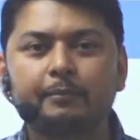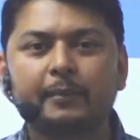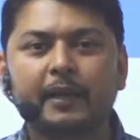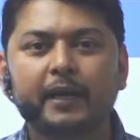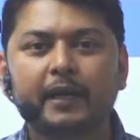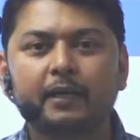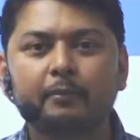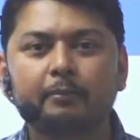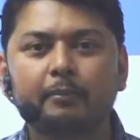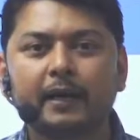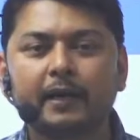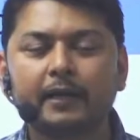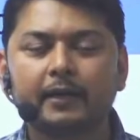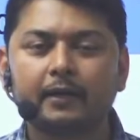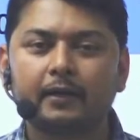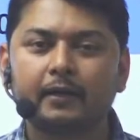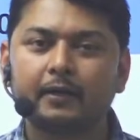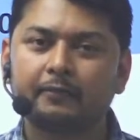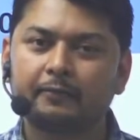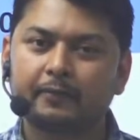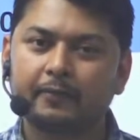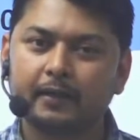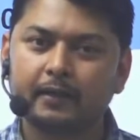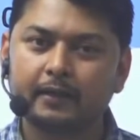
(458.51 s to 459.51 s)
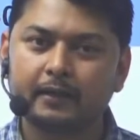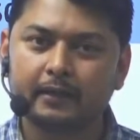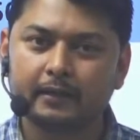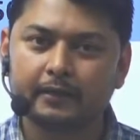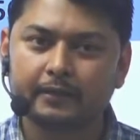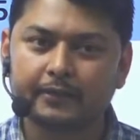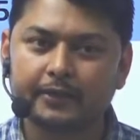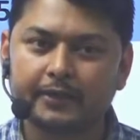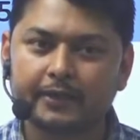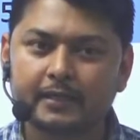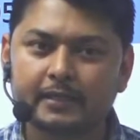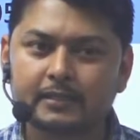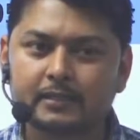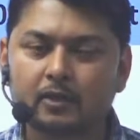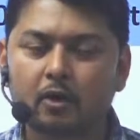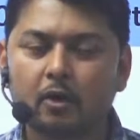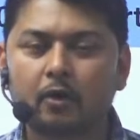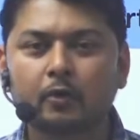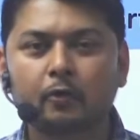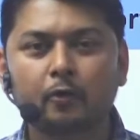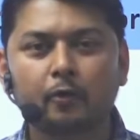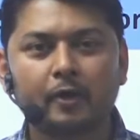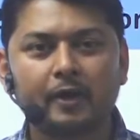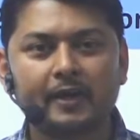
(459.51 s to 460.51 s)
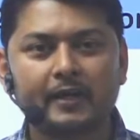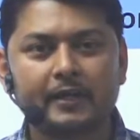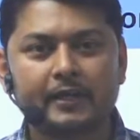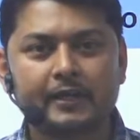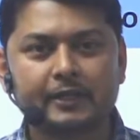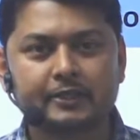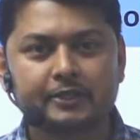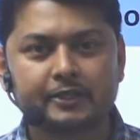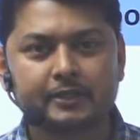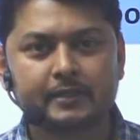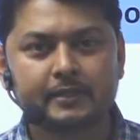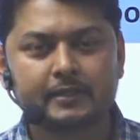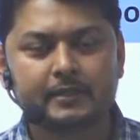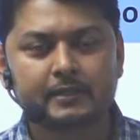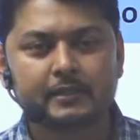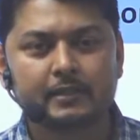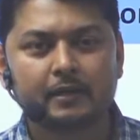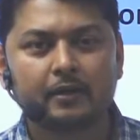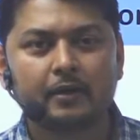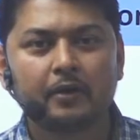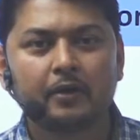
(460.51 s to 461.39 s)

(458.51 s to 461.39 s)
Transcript: made by different countries or coalitions